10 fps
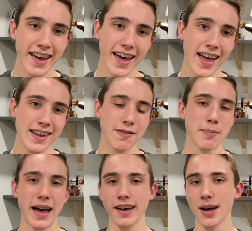and even buy
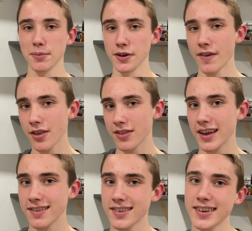a couple of other
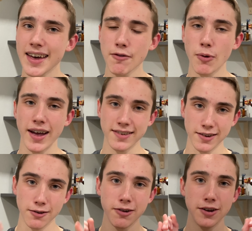things to give away
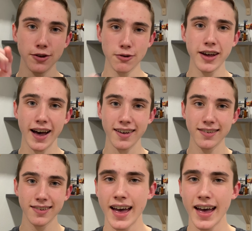to you guys.